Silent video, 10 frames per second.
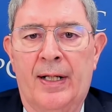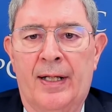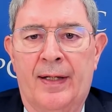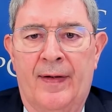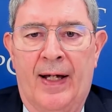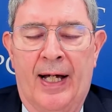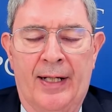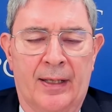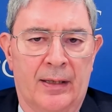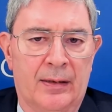
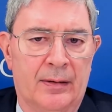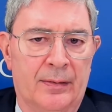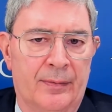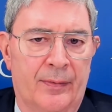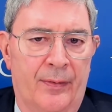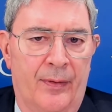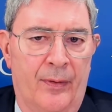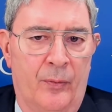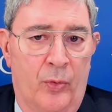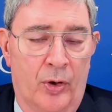that
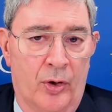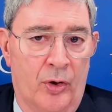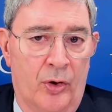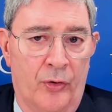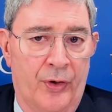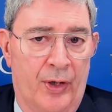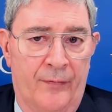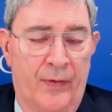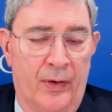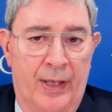the world
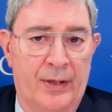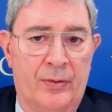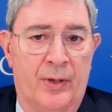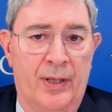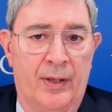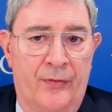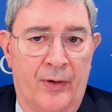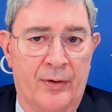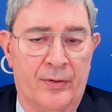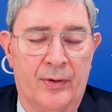of the late 20th
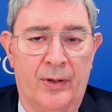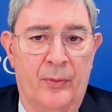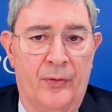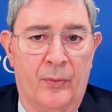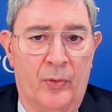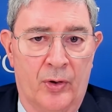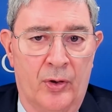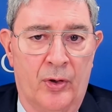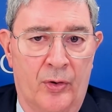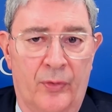century was a
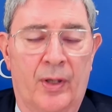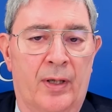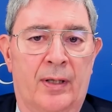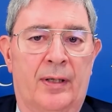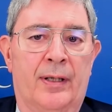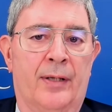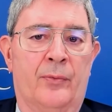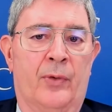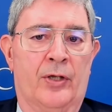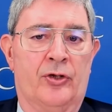world in
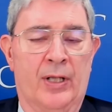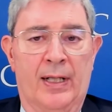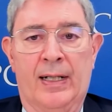which